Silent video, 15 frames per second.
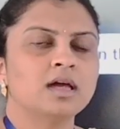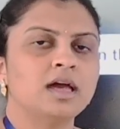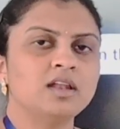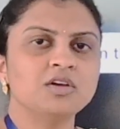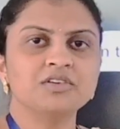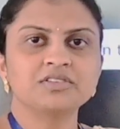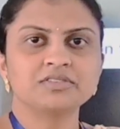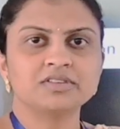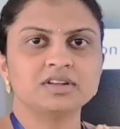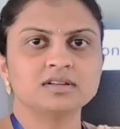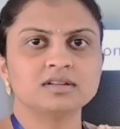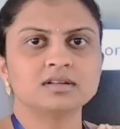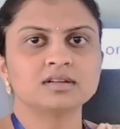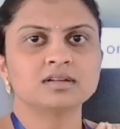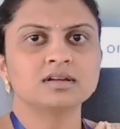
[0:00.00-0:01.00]
Hello everyone.
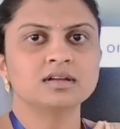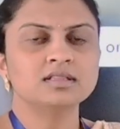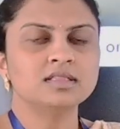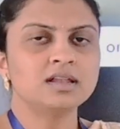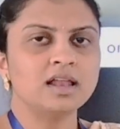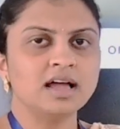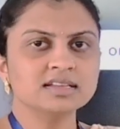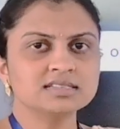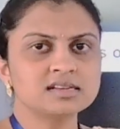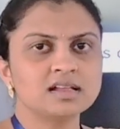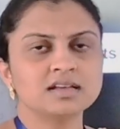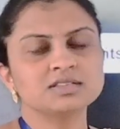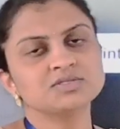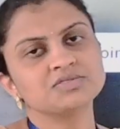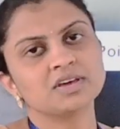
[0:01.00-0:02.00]
In the last
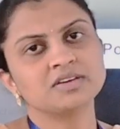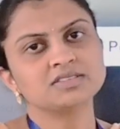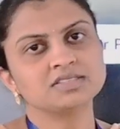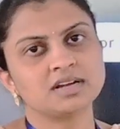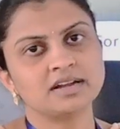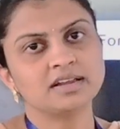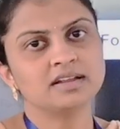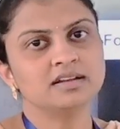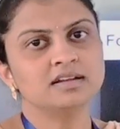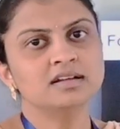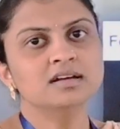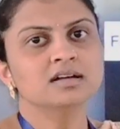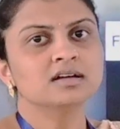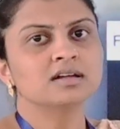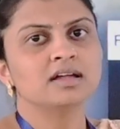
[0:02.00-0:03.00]
class we have studied
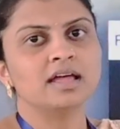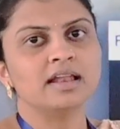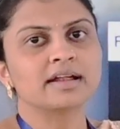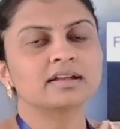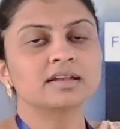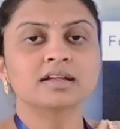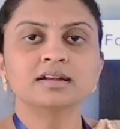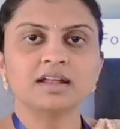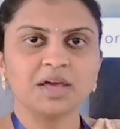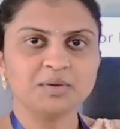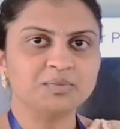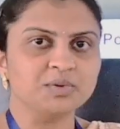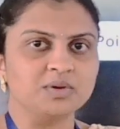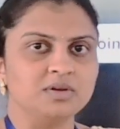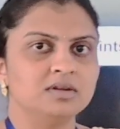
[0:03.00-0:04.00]
electric
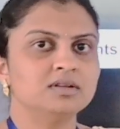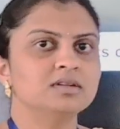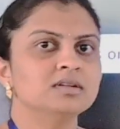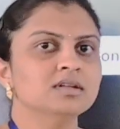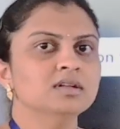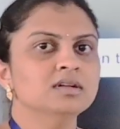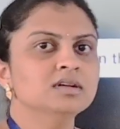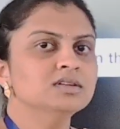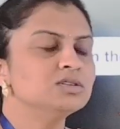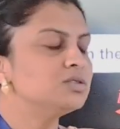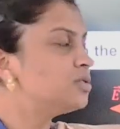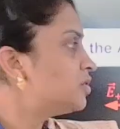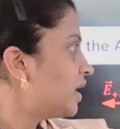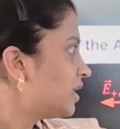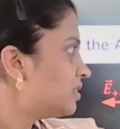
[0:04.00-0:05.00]
dipole. So
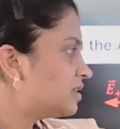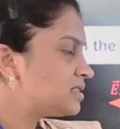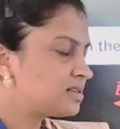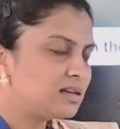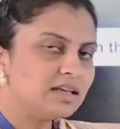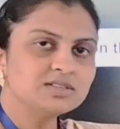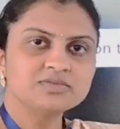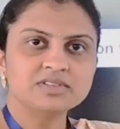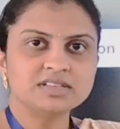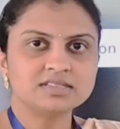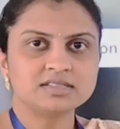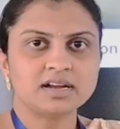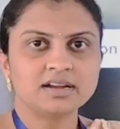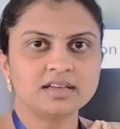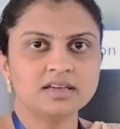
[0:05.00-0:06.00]
today in this class we will
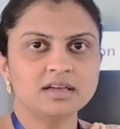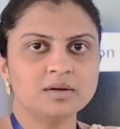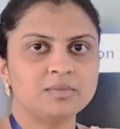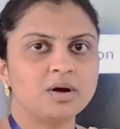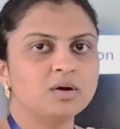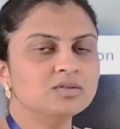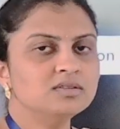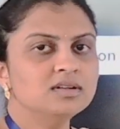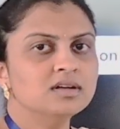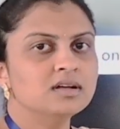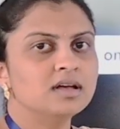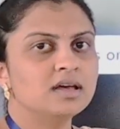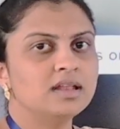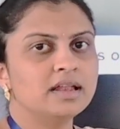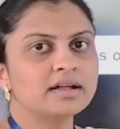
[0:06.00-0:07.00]
study
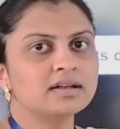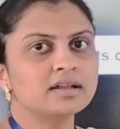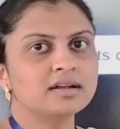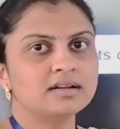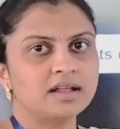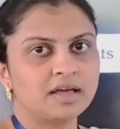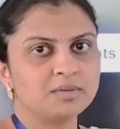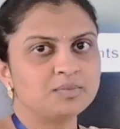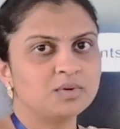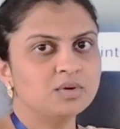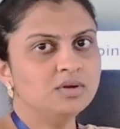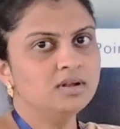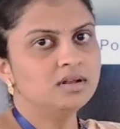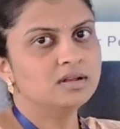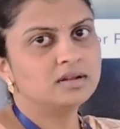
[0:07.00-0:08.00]
about electric
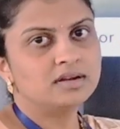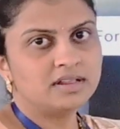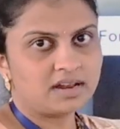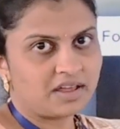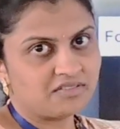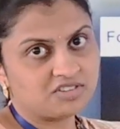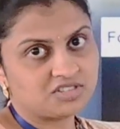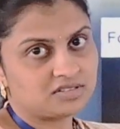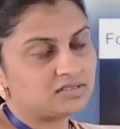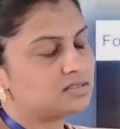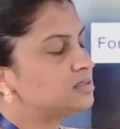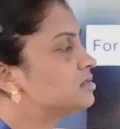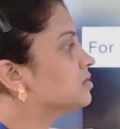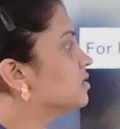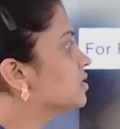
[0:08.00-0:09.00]
dipole
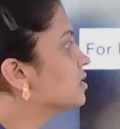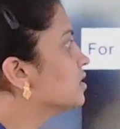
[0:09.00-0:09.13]
derivations.